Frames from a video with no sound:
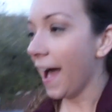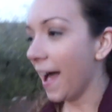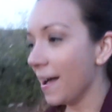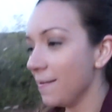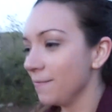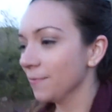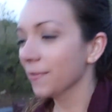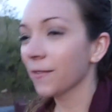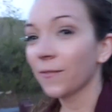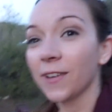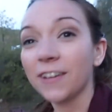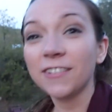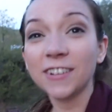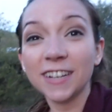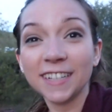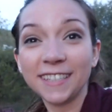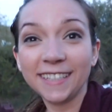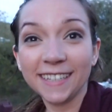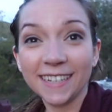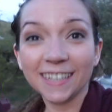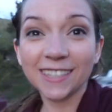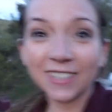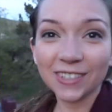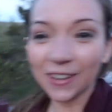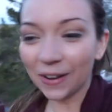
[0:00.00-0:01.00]
um, we've just
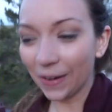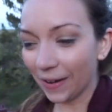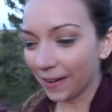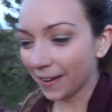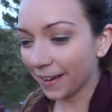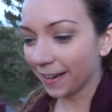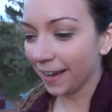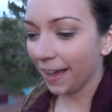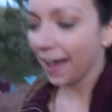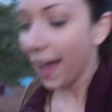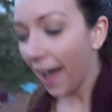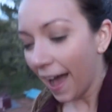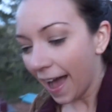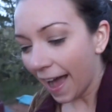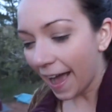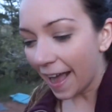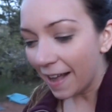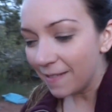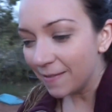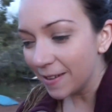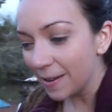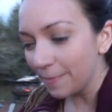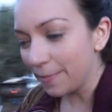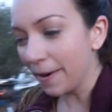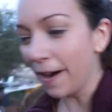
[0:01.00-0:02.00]
seen a dog.
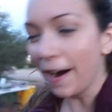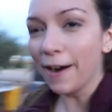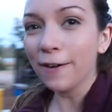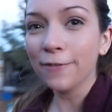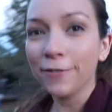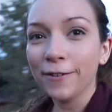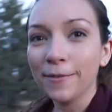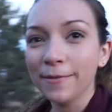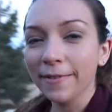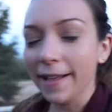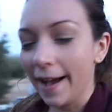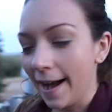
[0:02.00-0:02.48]
Um, but apart from